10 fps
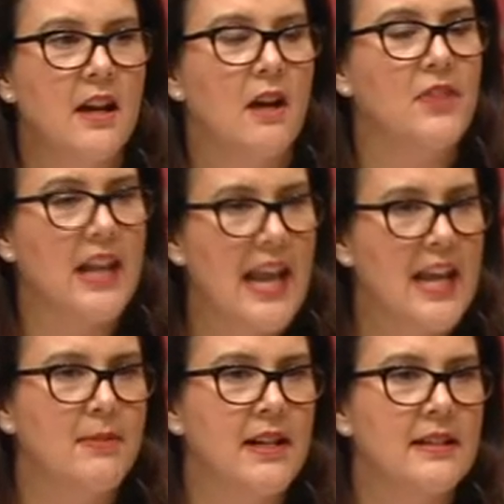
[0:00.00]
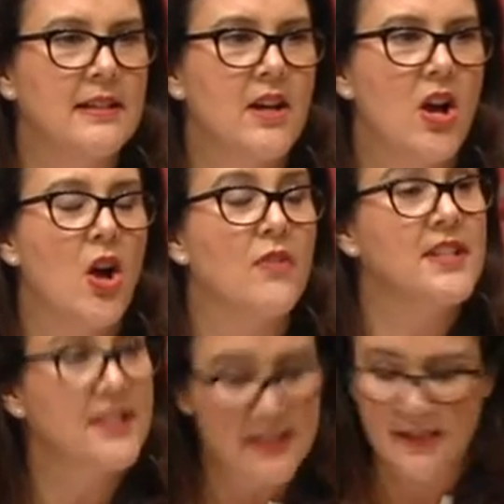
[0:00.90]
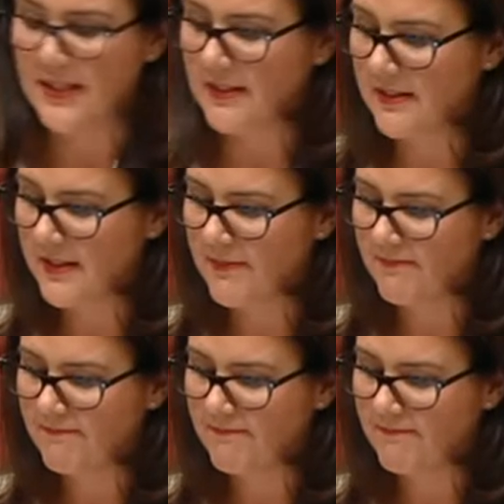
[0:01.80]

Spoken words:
of the labour of its citizens.